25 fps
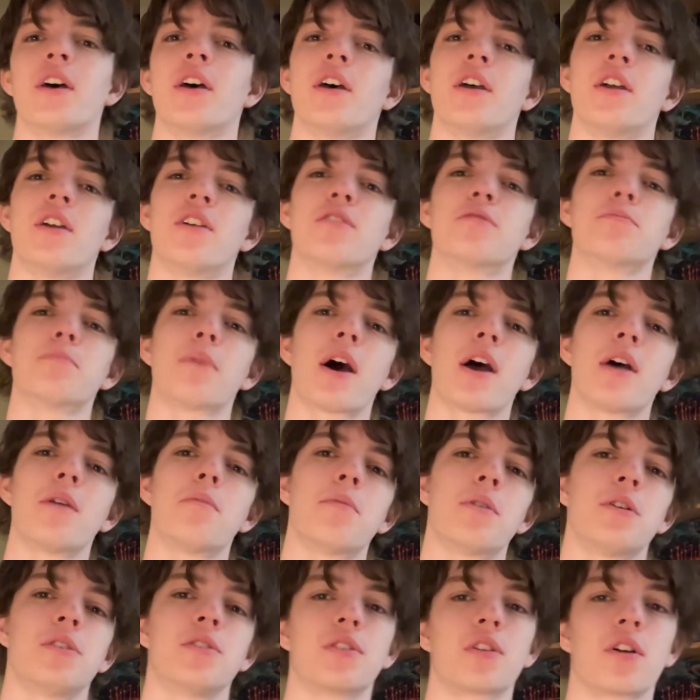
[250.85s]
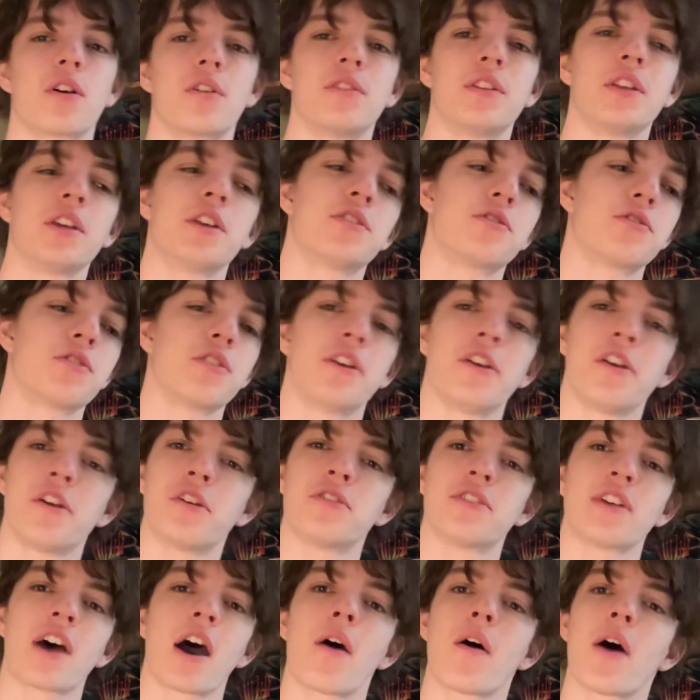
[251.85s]
Here's my opinion on this, or here's
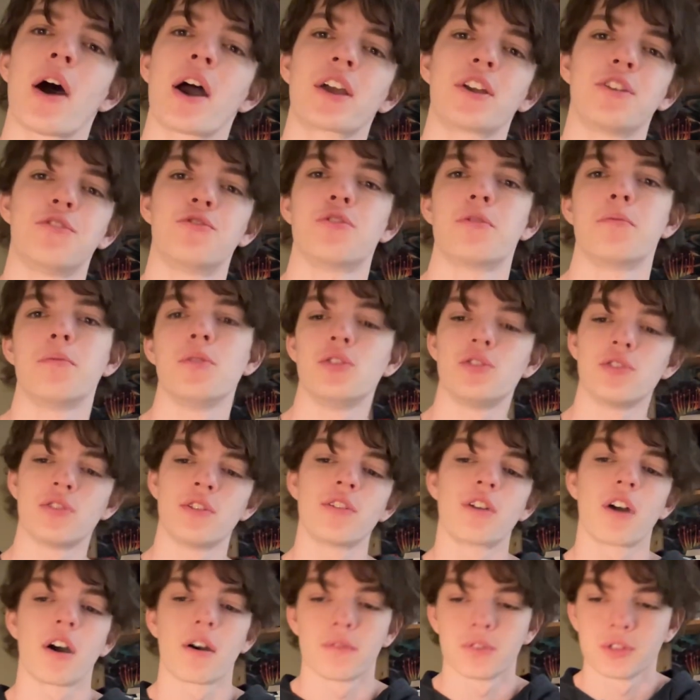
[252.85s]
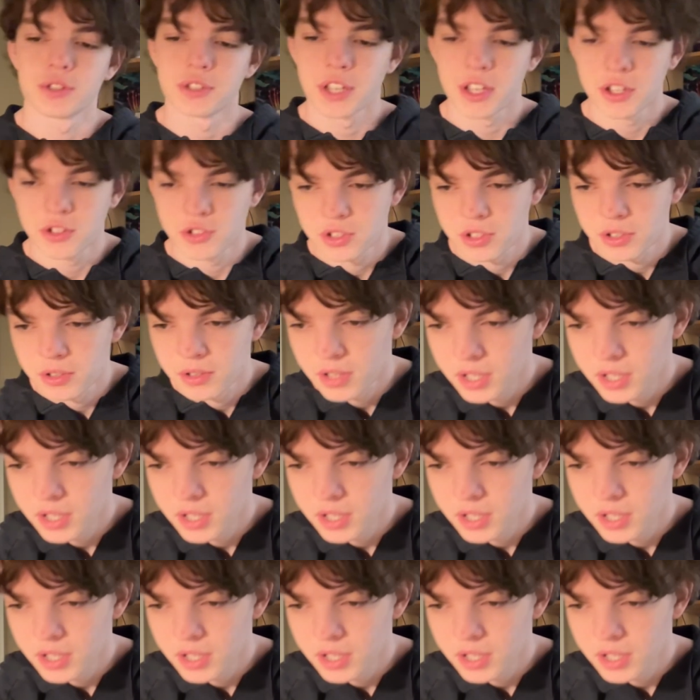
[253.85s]
how I contribute to the conversation.